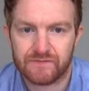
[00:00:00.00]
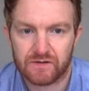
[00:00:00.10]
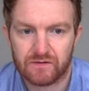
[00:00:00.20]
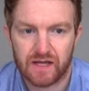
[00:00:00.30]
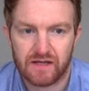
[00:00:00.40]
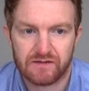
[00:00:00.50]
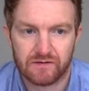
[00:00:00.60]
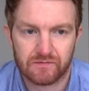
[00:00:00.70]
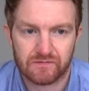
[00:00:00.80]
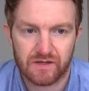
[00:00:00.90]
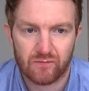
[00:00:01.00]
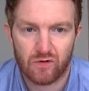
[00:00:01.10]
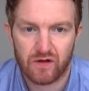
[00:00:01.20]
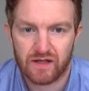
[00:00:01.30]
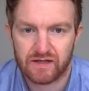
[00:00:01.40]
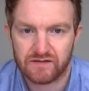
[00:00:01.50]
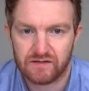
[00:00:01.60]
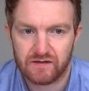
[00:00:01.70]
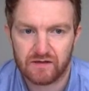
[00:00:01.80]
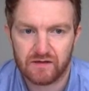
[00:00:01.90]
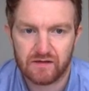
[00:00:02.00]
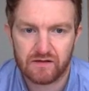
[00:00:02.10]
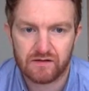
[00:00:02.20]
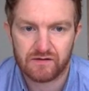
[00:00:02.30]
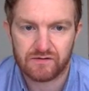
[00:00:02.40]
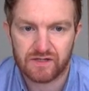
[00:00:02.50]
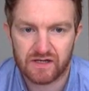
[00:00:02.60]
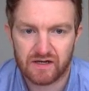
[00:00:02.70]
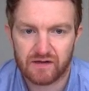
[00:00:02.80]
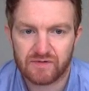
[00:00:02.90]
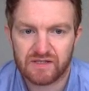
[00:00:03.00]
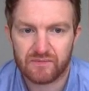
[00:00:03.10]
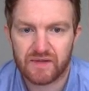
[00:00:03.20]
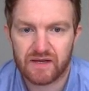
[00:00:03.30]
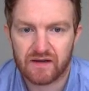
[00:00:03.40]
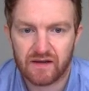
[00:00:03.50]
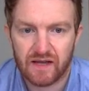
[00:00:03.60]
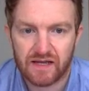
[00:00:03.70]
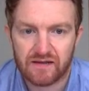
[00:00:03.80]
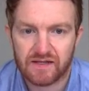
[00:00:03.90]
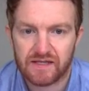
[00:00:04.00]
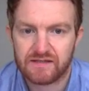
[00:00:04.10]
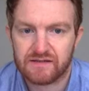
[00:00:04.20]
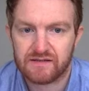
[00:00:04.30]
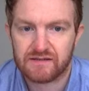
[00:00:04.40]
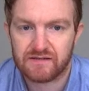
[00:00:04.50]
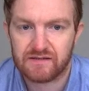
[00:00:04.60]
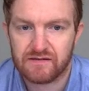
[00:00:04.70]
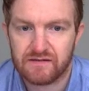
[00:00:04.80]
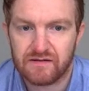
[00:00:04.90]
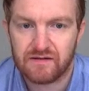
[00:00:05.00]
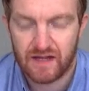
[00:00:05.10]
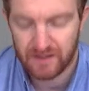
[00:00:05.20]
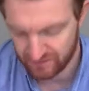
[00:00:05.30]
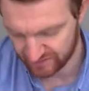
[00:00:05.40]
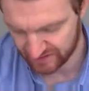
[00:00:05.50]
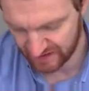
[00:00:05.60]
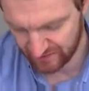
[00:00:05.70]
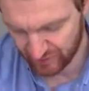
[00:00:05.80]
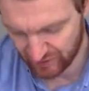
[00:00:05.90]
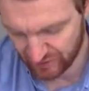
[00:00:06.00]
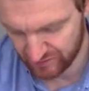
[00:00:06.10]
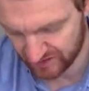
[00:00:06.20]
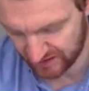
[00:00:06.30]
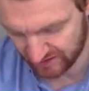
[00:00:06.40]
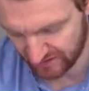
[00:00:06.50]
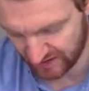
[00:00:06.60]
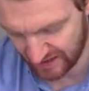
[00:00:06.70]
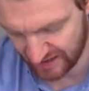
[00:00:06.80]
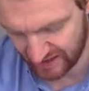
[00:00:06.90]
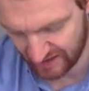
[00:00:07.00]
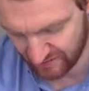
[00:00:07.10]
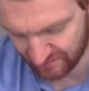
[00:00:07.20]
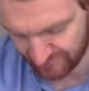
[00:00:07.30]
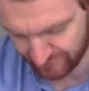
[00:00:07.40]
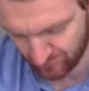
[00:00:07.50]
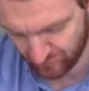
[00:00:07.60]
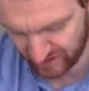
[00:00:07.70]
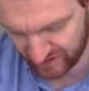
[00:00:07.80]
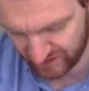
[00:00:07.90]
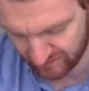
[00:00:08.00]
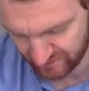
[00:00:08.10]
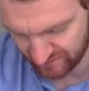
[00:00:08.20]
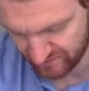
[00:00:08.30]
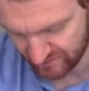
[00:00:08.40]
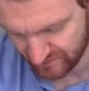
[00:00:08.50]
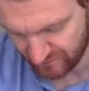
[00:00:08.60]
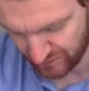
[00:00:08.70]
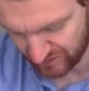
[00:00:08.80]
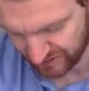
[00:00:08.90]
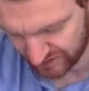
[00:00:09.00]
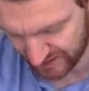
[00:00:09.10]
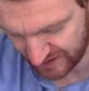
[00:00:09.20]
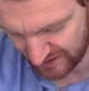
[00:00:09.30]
Okay, so to summarize, we should end up with something like this. And you can see we're using that formula, which is the